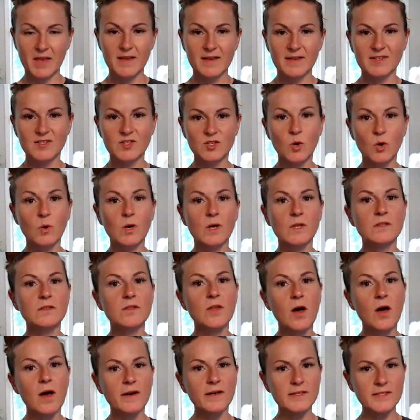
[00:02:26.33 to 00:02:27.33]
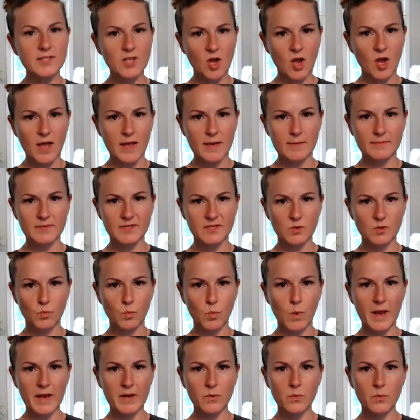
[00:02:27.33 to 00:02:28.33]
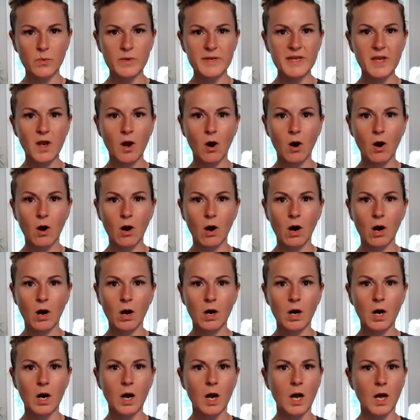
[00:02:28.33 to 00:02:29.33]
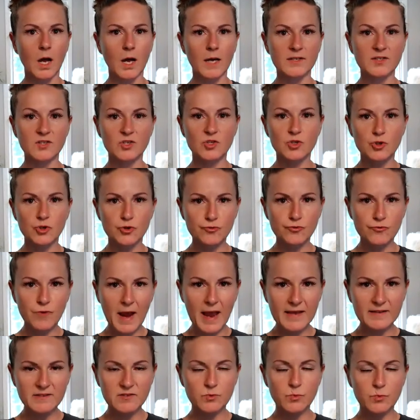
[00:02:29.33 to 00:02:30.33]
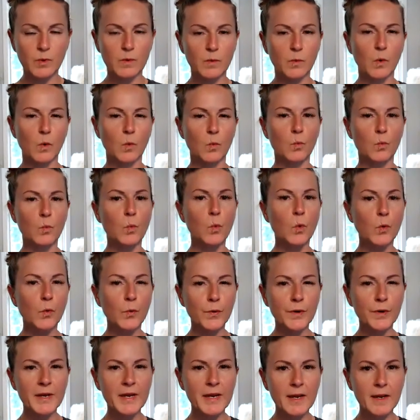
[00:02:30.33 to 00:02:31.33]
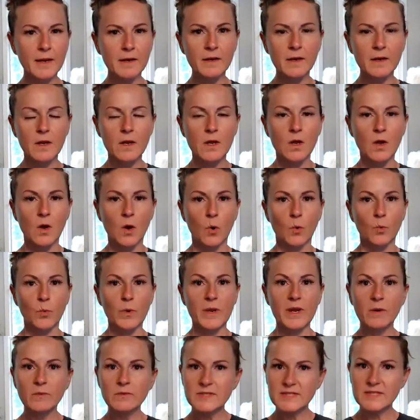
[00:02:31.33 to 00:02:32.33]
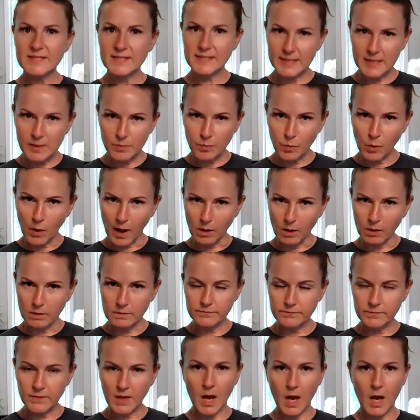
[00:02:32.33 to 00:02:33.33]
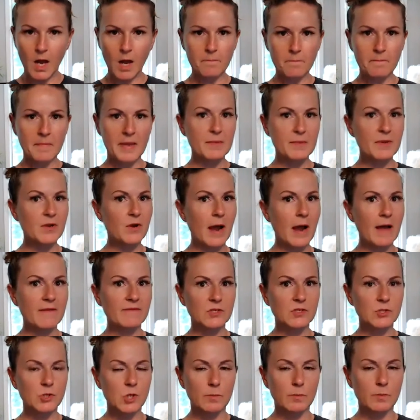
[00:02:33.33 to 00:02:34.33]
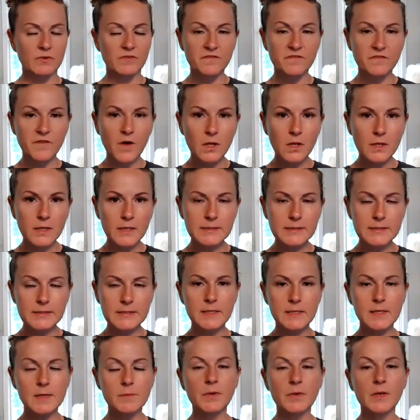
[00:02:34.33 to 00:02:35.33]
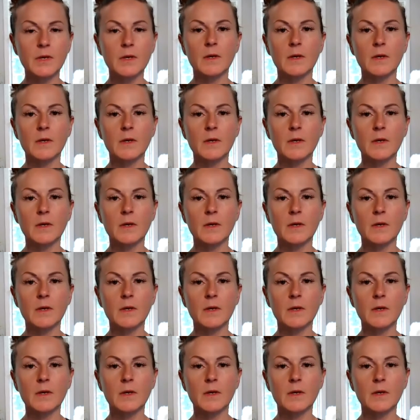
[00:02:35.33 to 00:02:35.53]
So a lot of times when we are stressed, when we're worried, we don't sleep well. Maybe you're having trouble falling asleep.